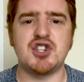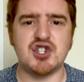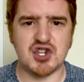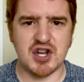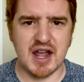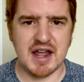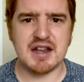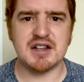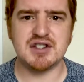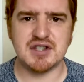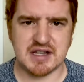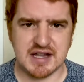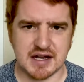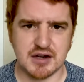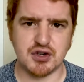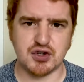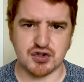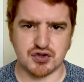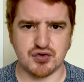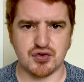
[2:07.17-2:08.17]
change the
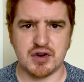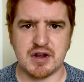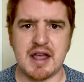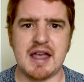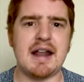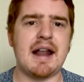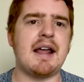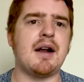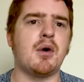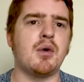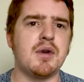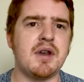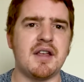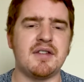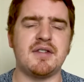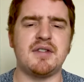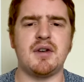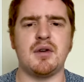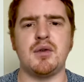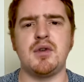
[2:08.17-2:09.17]
industry, and I don't
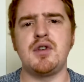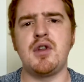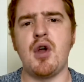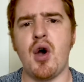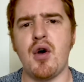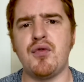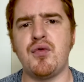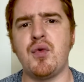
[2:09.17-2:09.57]
necessarily know